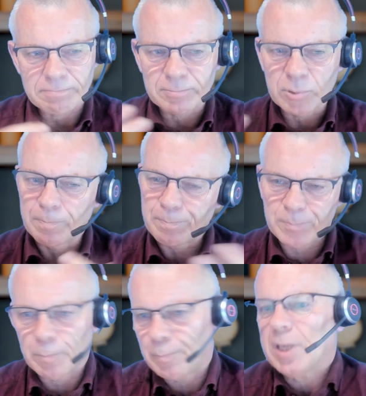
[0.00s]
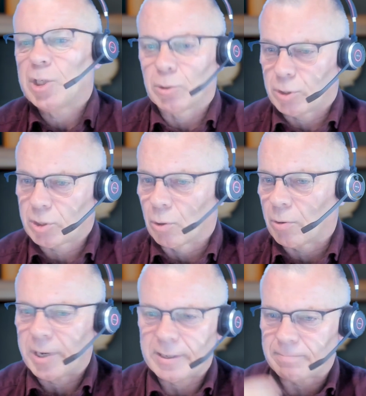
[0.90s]
to pitch your
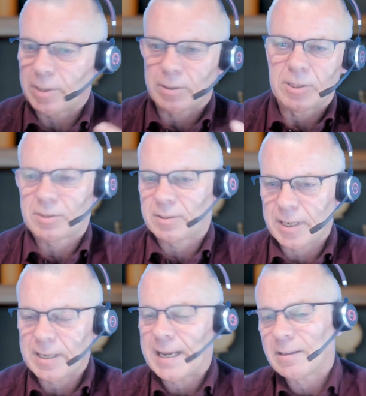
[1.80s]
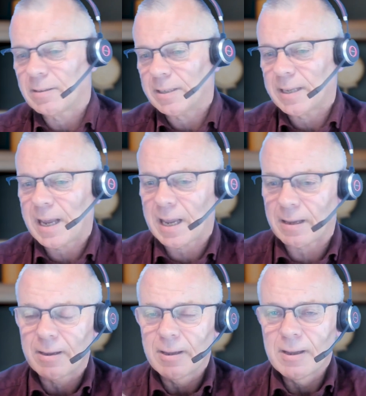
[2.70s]
story, because in the end of the
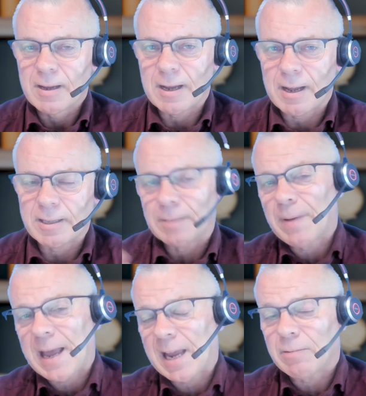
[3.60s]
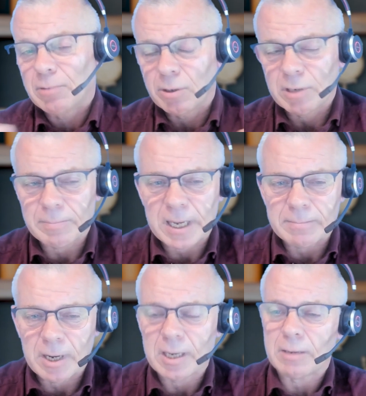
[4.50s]
day, the bank would only make
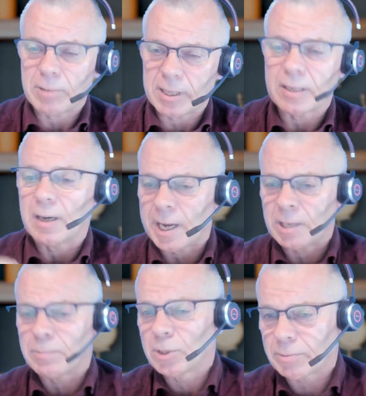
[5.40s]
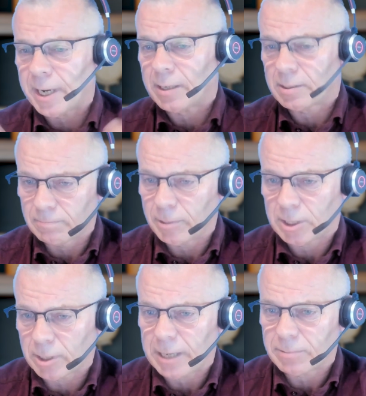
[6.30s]
money when the client would trade
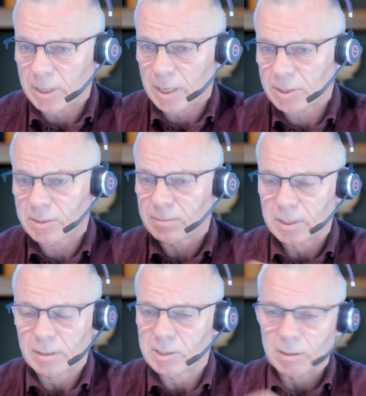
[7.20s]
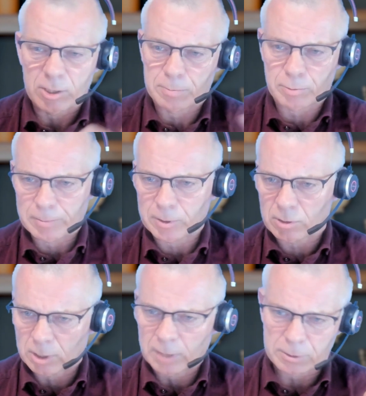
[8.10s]
with us. It's not a subscription
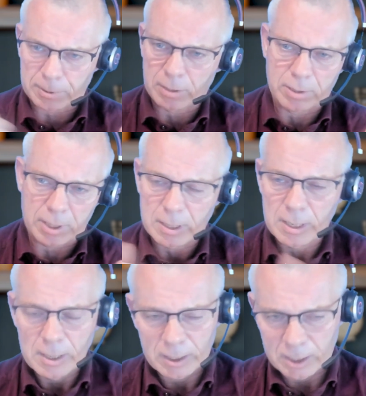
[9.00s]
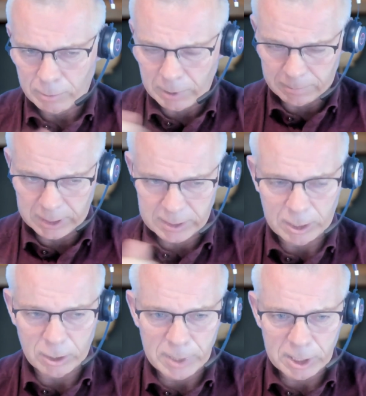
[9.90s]
service. We only we take
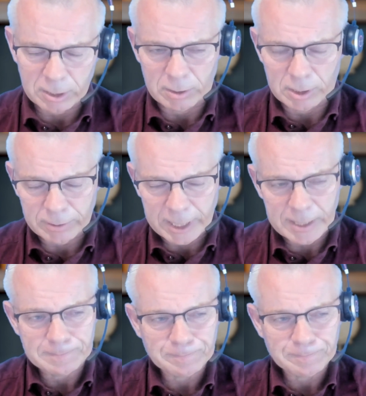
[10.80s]
commission on a trade.